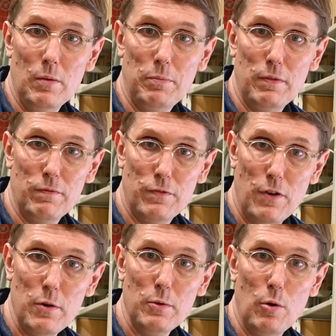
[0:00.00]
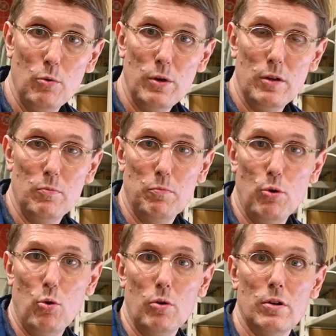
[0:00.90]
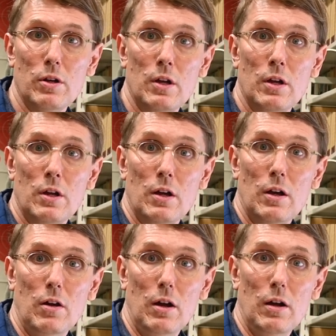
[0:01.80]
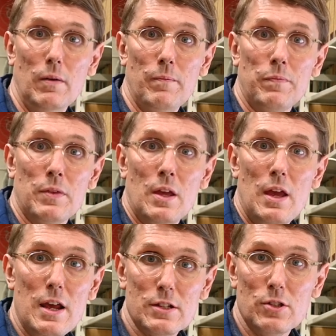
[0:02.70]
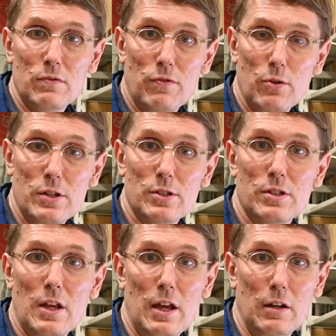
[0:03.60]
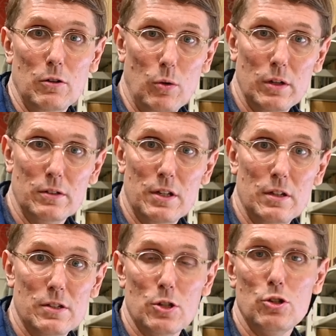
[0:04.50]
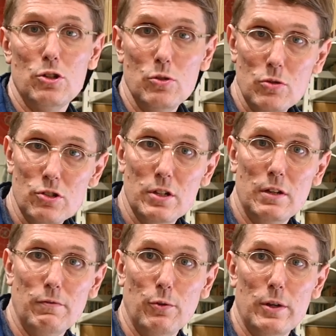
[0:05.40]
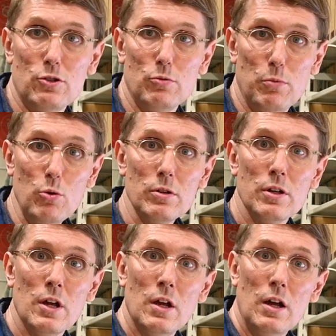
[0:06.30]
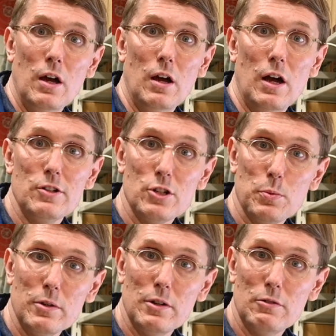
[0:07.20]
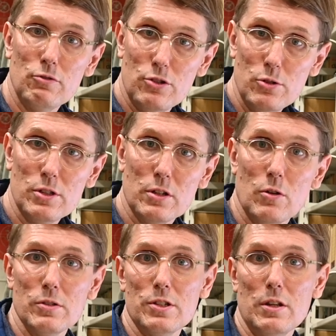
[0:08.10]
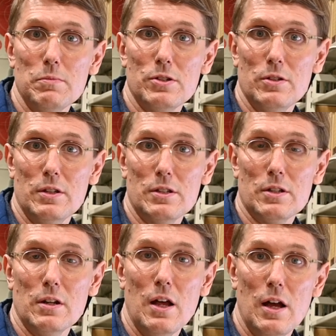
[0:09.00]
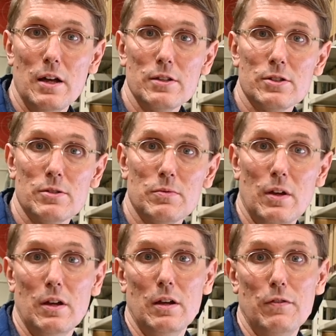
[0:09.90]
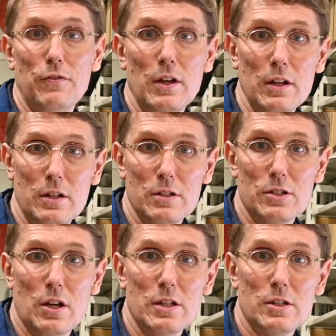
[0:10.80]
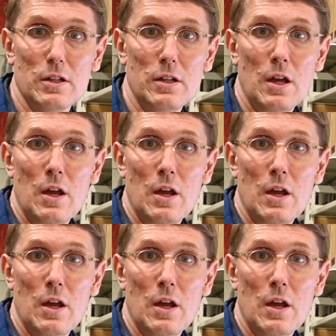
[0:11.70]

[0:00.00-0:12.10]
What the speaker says: but very well written book, Exit Voice and Loyalty. It's a hugely influential book. I just want to introduce the concepts to this class fairly concisely,